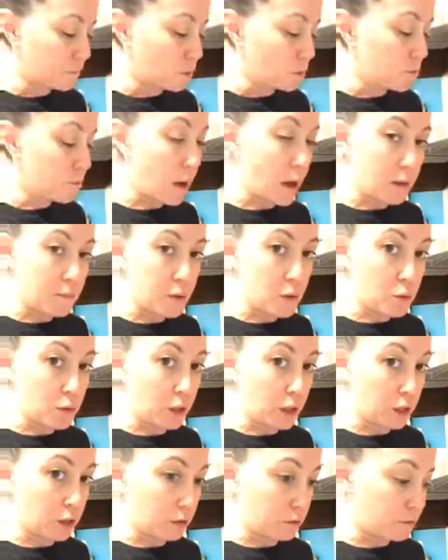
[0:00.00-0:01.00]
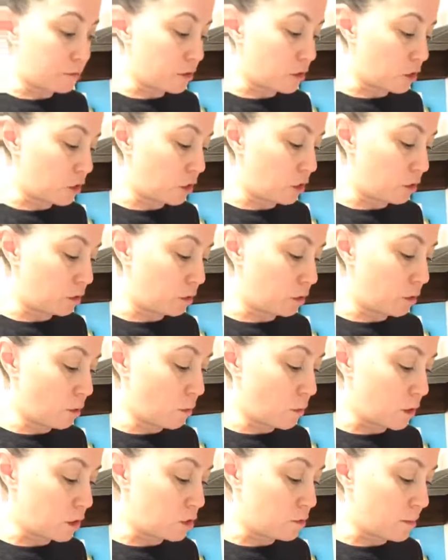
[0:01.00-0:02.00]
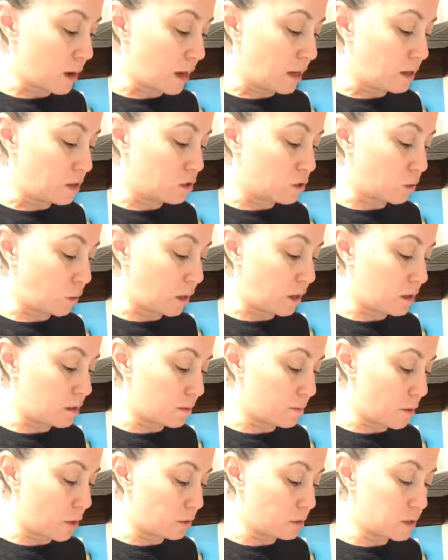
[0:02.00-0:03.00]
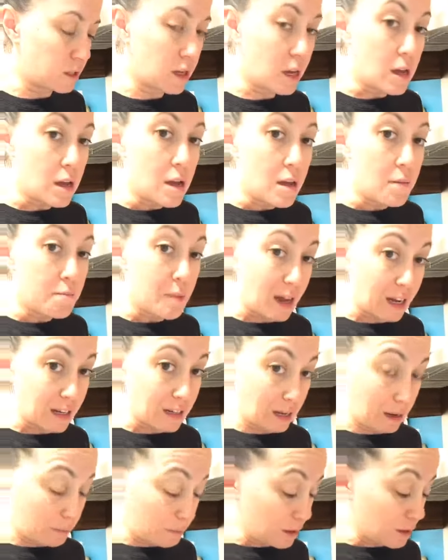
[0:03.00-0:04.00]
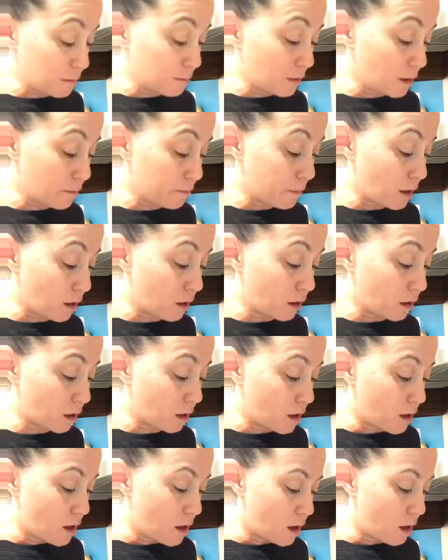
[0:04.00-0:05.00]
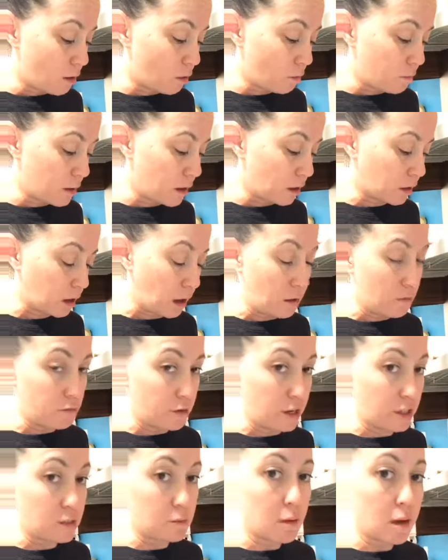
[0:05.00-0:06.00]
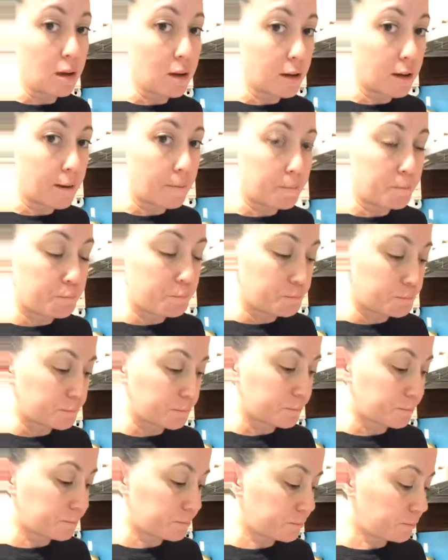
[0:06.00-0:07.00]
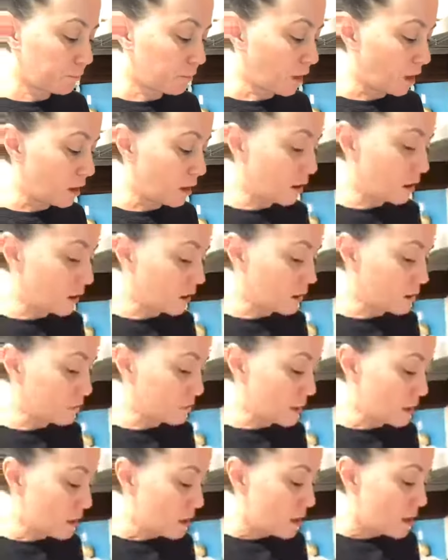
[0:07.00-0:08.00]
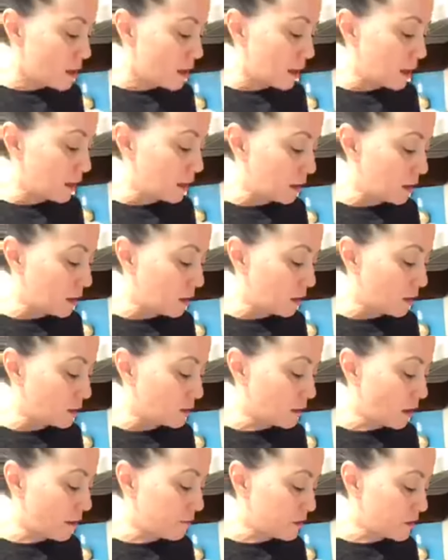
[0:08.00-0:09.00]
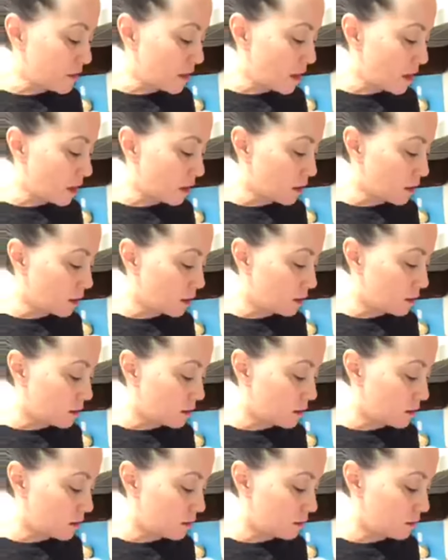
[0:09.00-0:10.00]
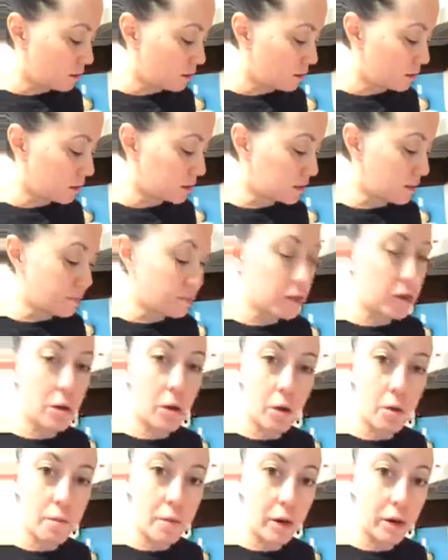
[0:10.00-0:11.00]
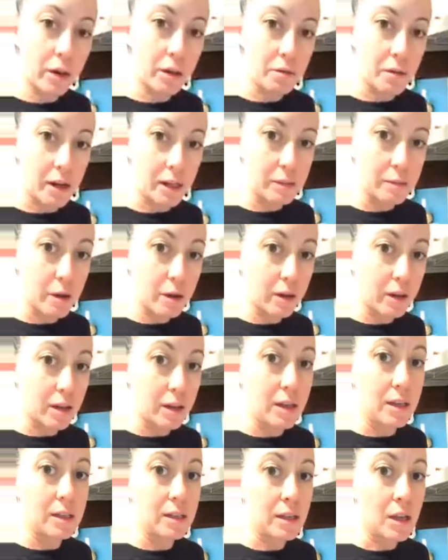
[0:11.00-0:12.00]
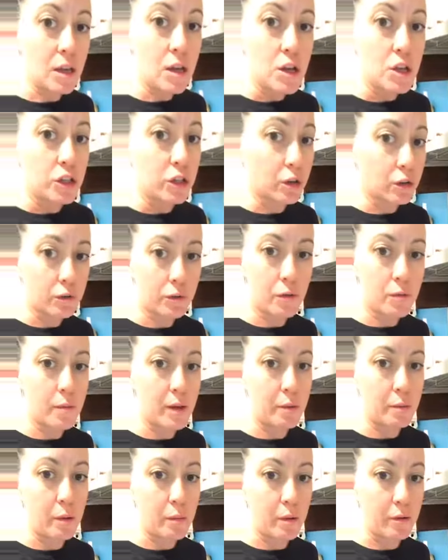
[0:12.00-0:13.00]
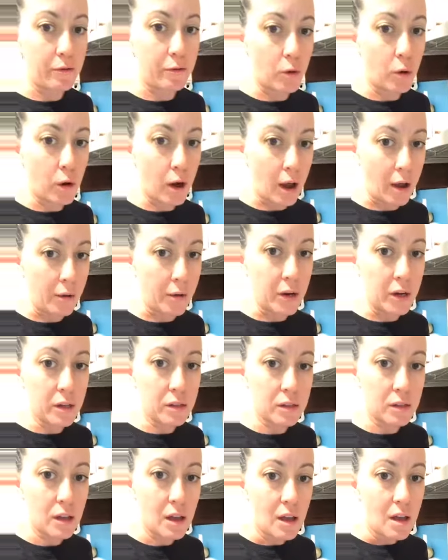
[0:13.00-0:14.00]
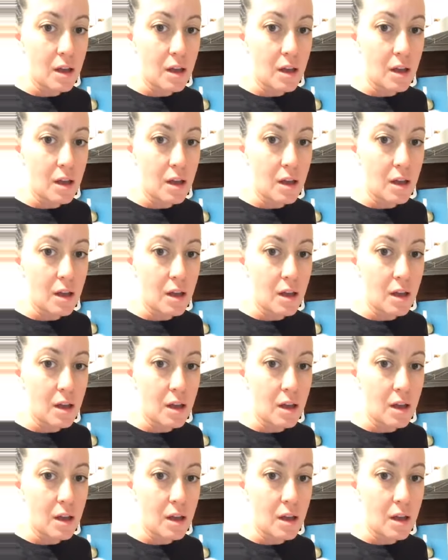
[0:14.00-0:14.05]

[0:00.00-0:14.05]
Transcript: might be really good for you, what you might enjoy the most. Macadamia milk, oat milk, and rice milk. And everything except for the oat milk and rice milk is soaked for a minimum of 4 hours.